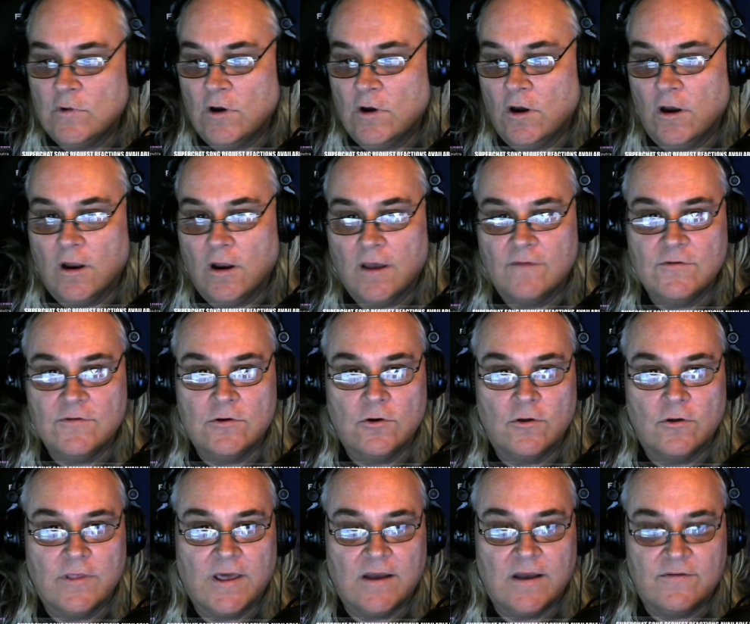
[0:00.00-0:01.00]
love to
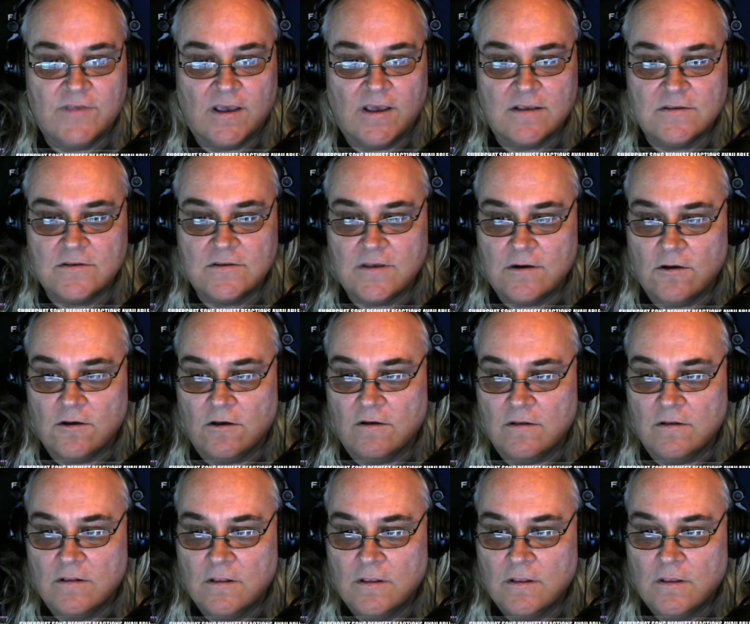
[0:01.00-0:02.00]
know that, if that's at
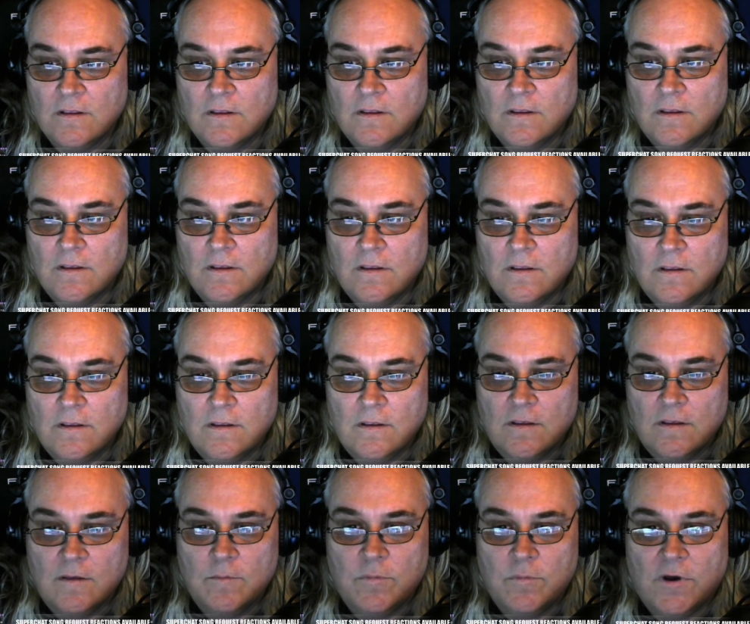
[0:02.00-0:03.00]
all
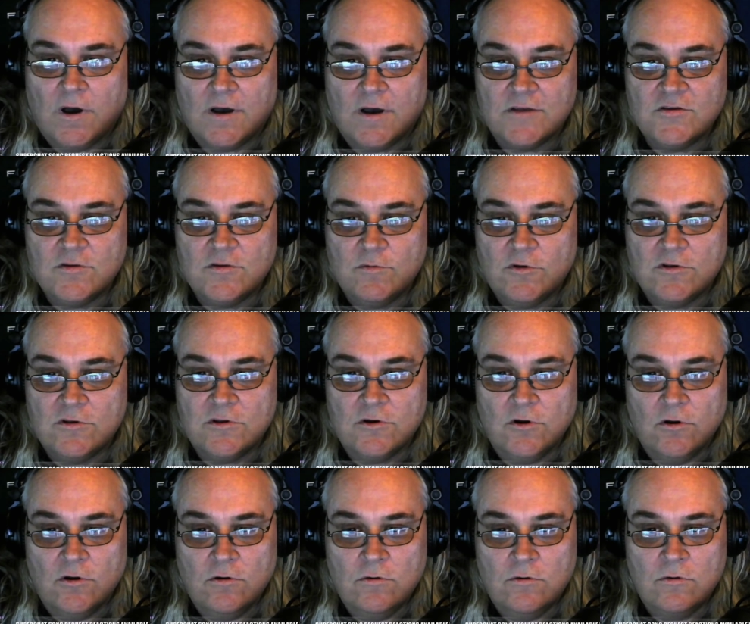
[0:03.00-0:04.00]
possible to
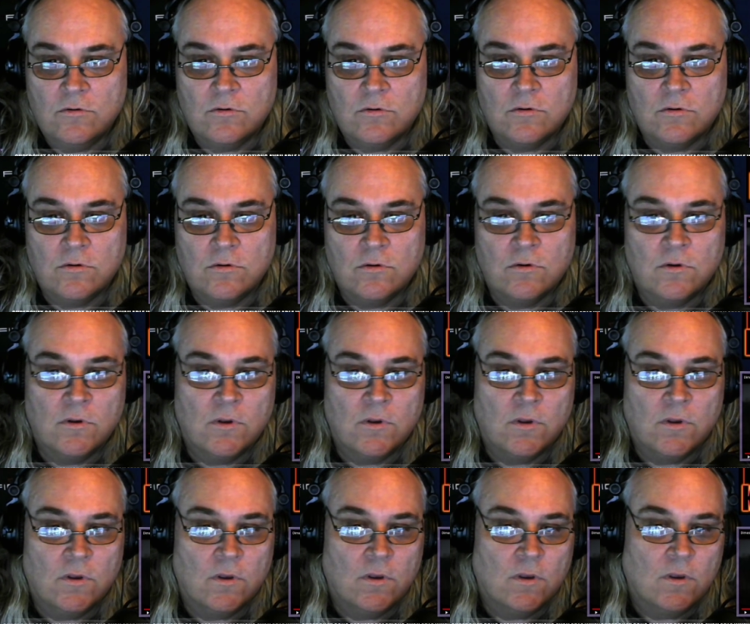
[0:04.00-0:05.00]
know.
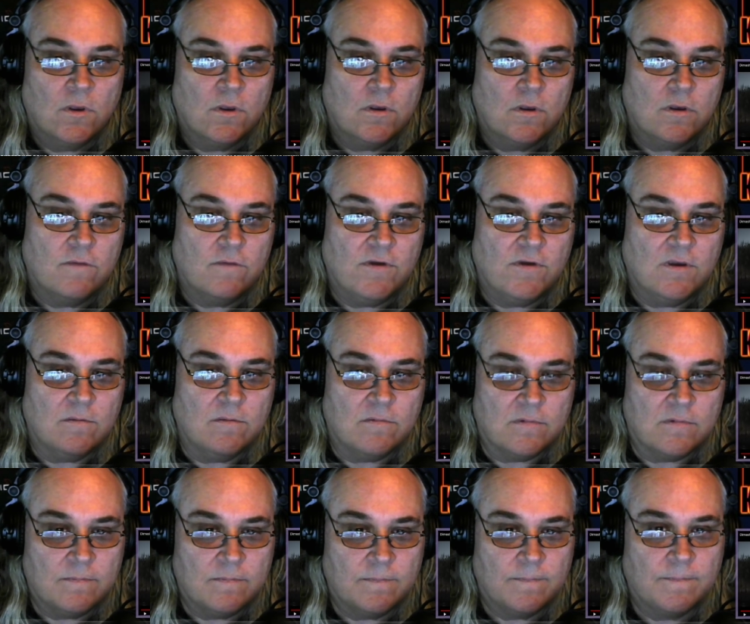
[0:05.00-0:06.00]
If you can.
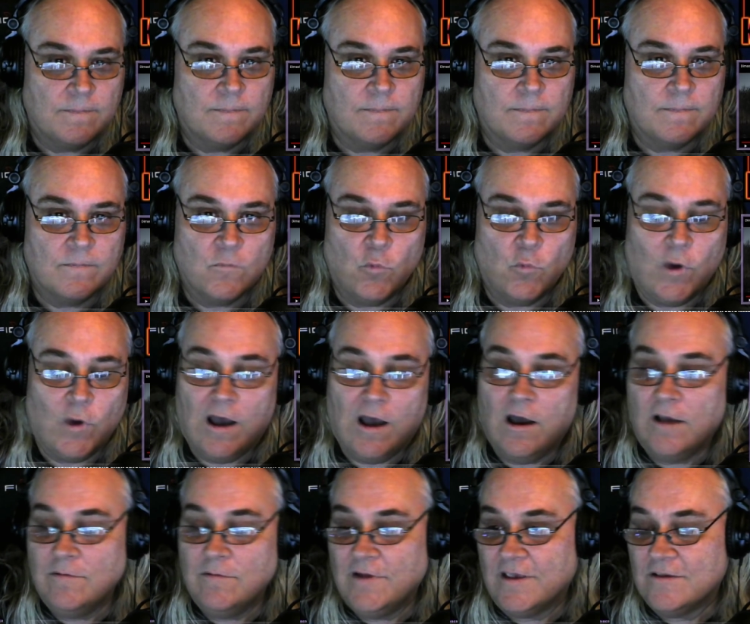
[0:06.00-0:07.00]
Wow,
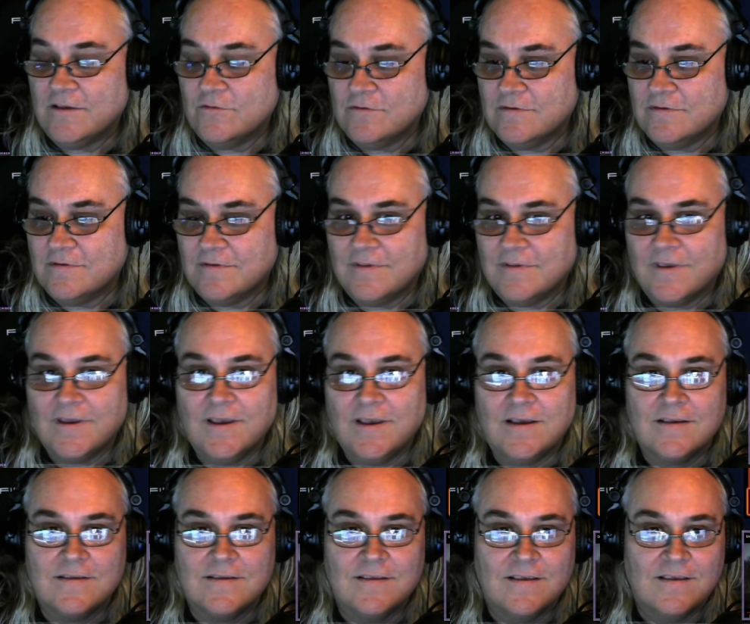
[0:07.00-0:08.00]
I'm like, I
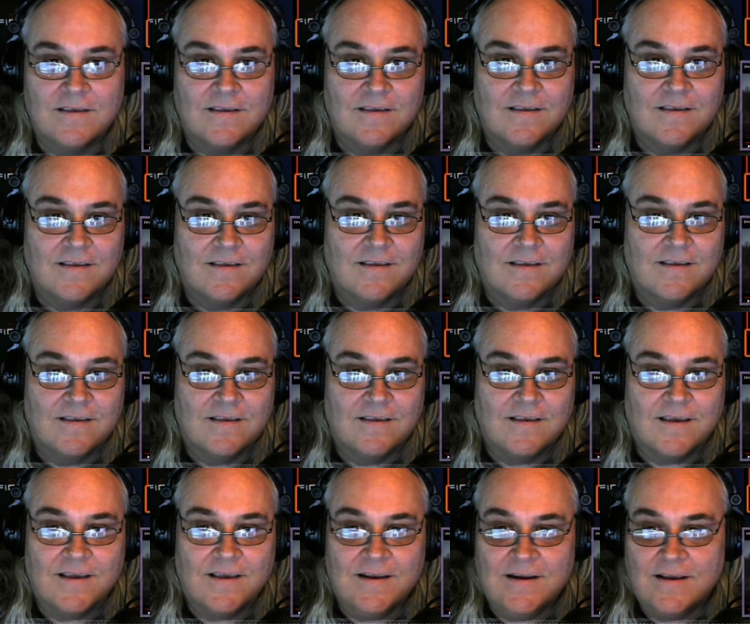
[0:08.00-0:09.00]
guess.
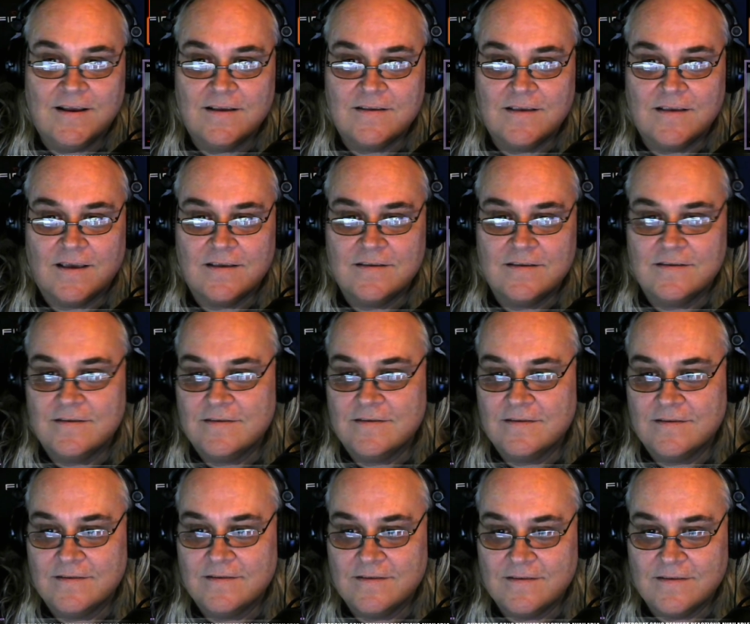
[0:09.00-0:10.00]
Again,
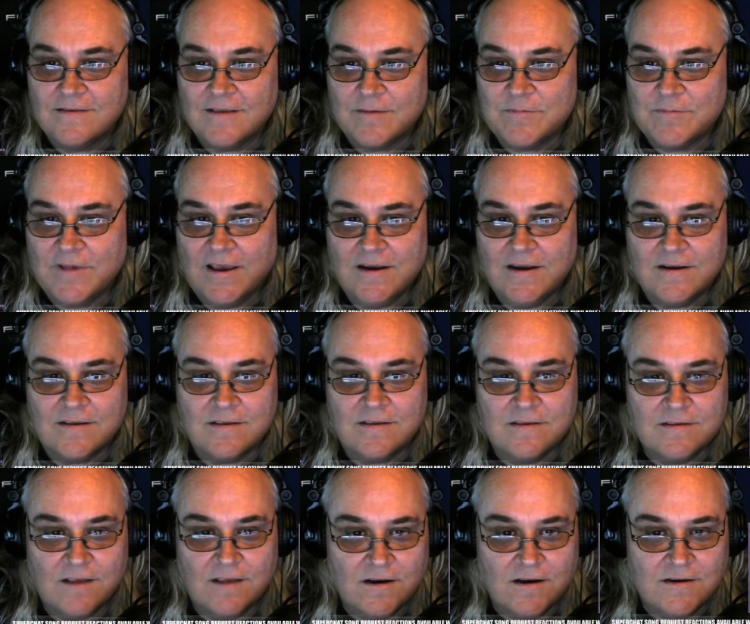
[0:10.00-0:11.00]
I'm kind of
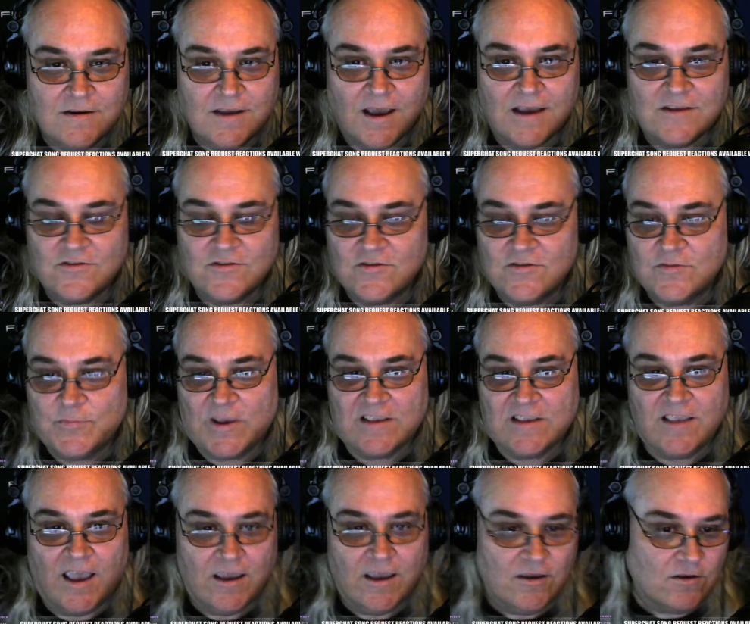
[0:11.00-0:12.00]
tongue-tied. It's just
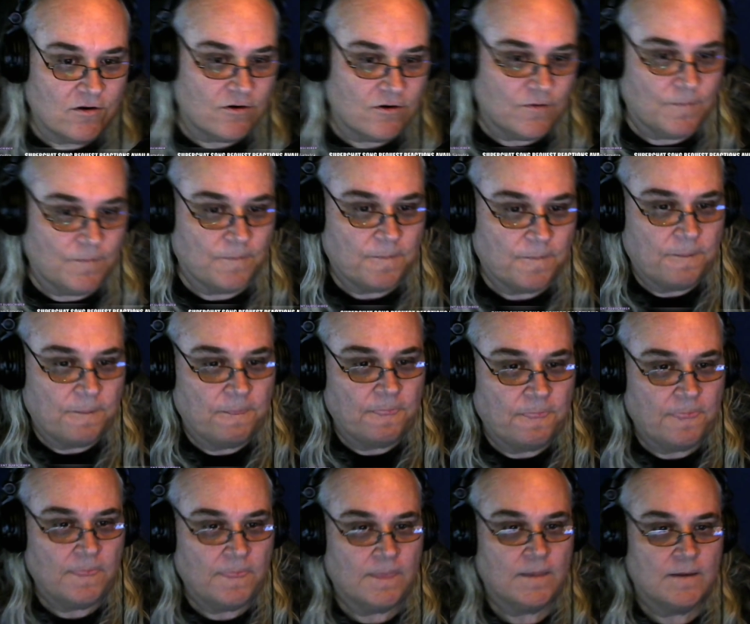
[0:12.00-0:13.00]
spectacular.
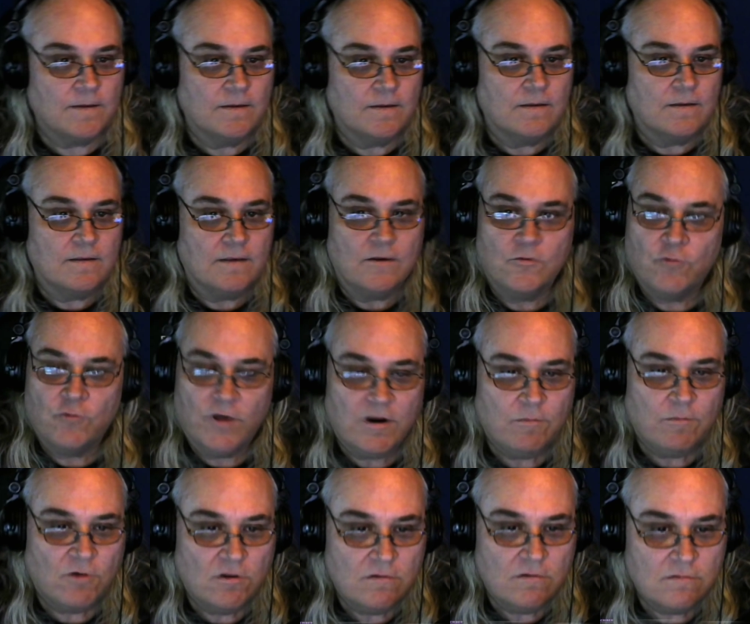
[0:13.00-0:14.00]

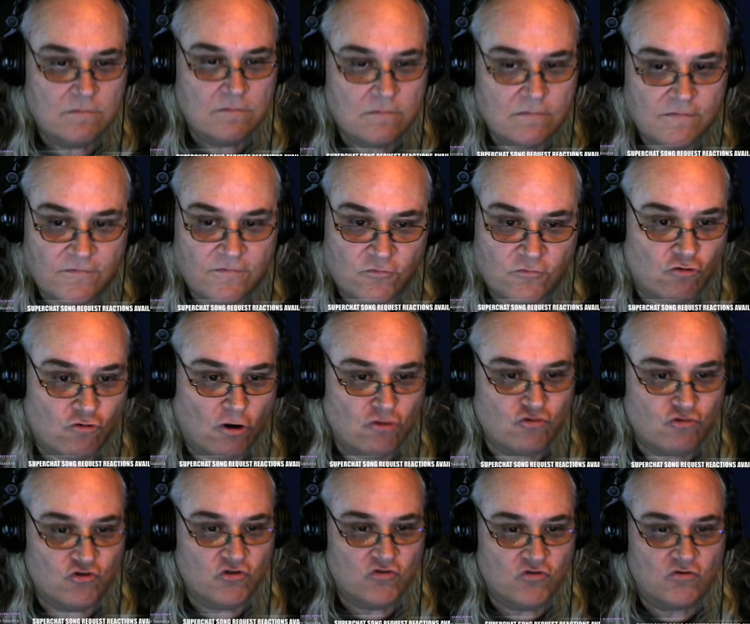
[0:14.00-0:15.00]
Incredible.
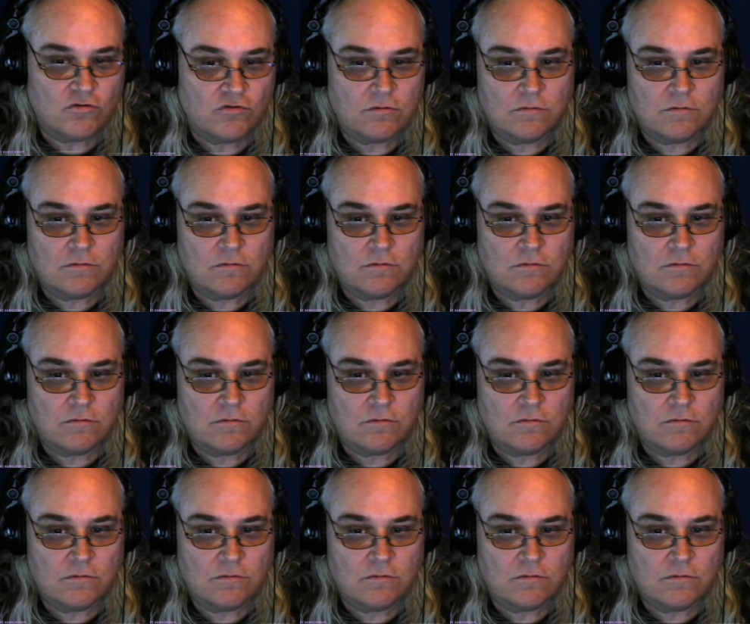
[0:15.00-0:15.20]
Ferocious.